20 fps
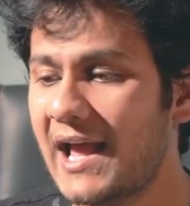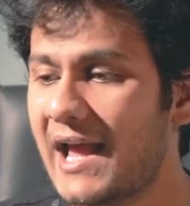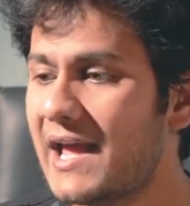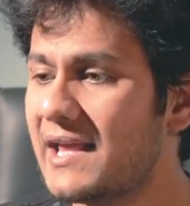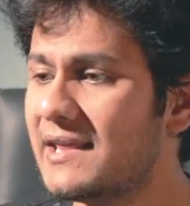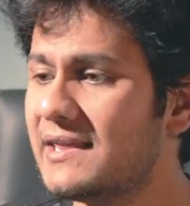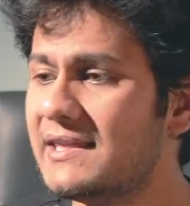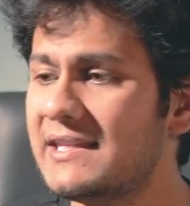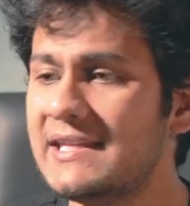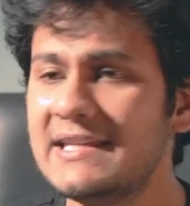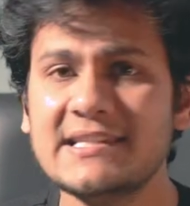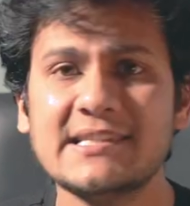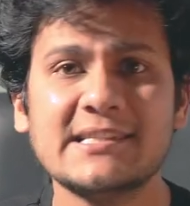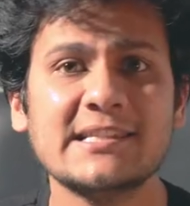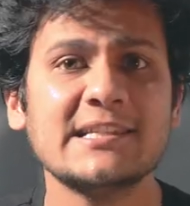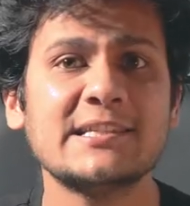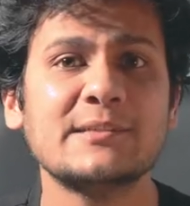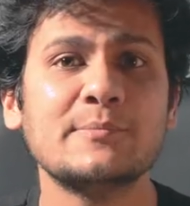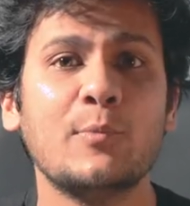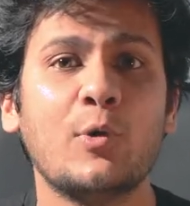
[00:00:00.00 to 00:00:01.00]
and these
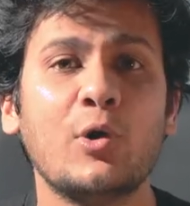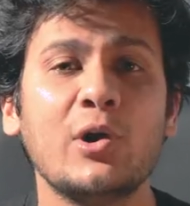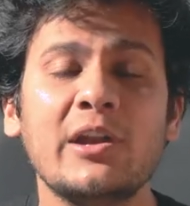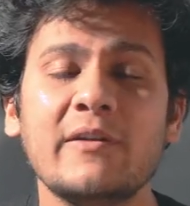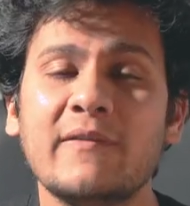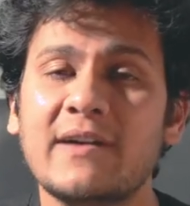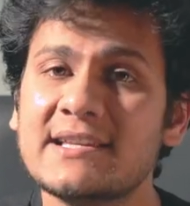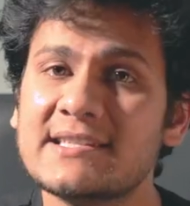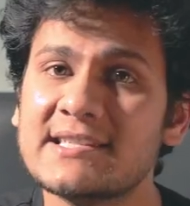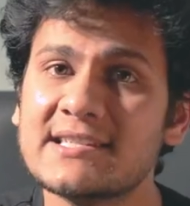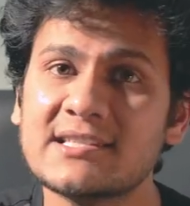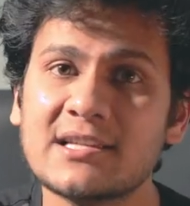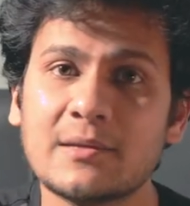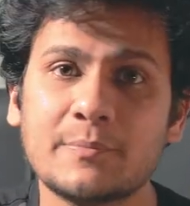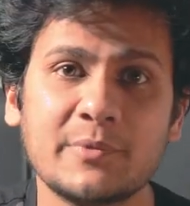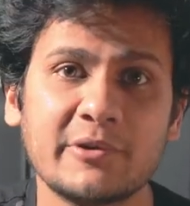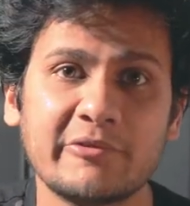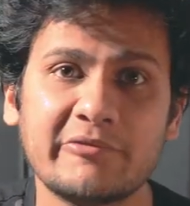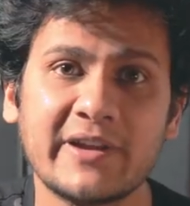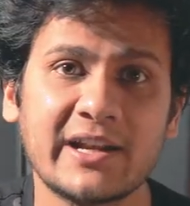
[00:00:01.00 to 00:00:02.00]
small devices are
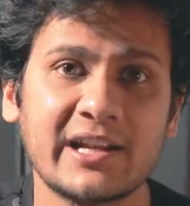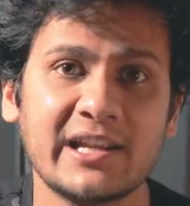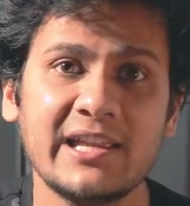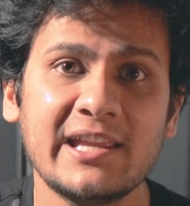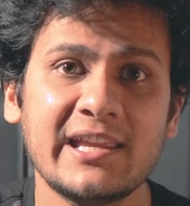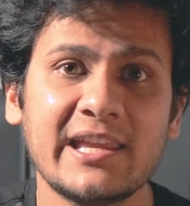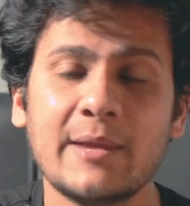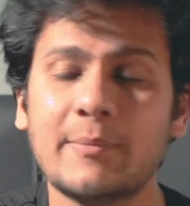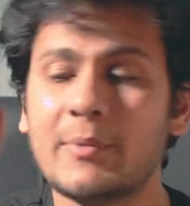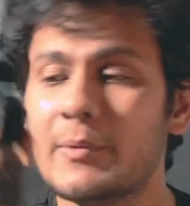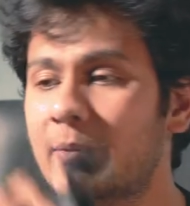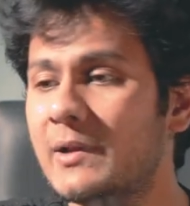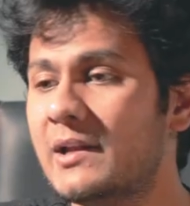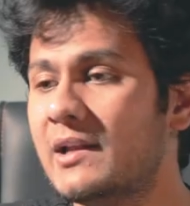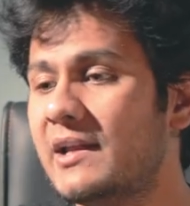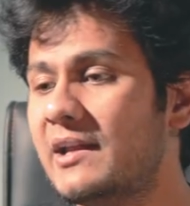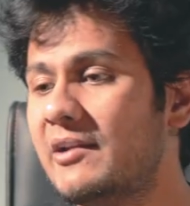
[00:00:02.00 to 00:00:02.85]
perfectly capable.